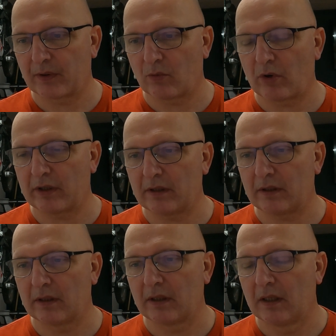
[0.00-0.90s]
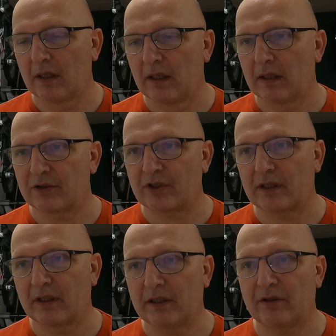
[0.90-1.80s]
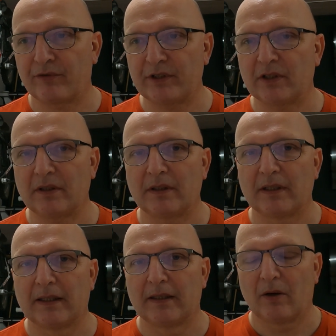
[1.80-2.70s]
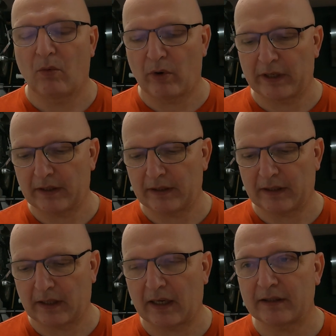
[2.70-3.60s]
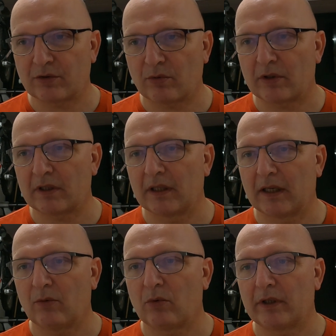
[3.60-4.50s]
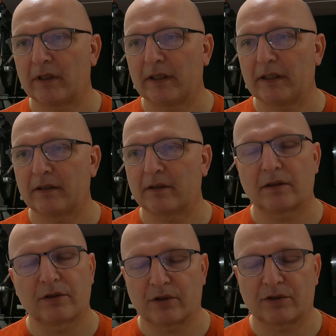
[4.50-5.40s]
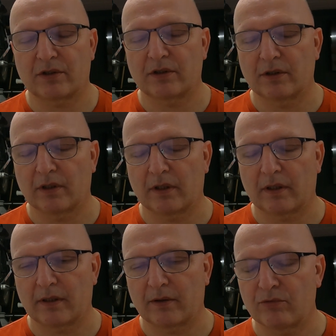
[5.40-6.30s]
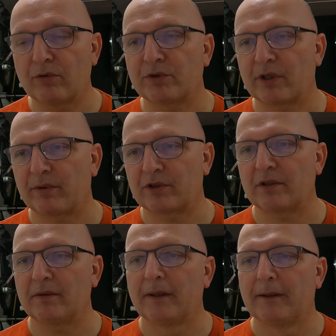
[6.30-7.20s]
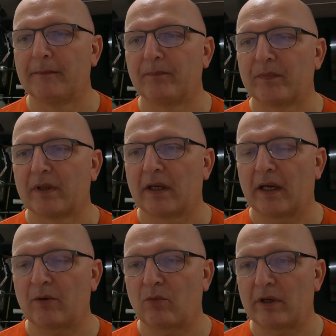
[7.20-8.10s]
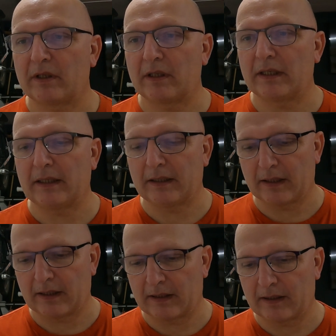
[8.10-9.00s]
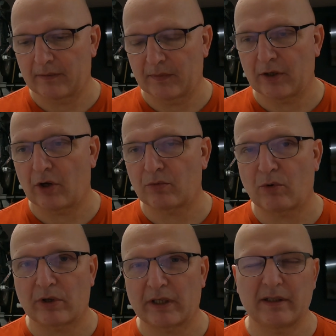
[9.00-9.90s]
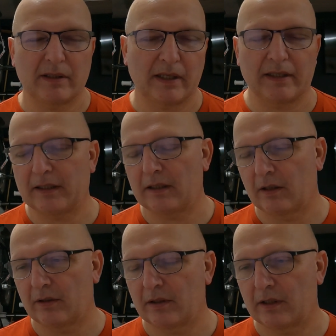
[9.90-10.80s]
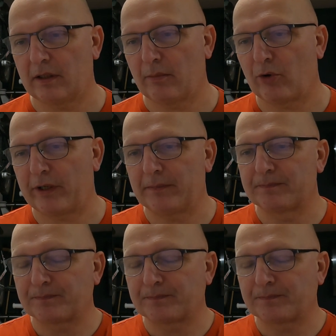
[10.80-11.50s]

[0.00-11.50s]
1 set in the freezer, 1 in ice water, and 1 in just room temperature, and 1 in hot water. I did that in the morning.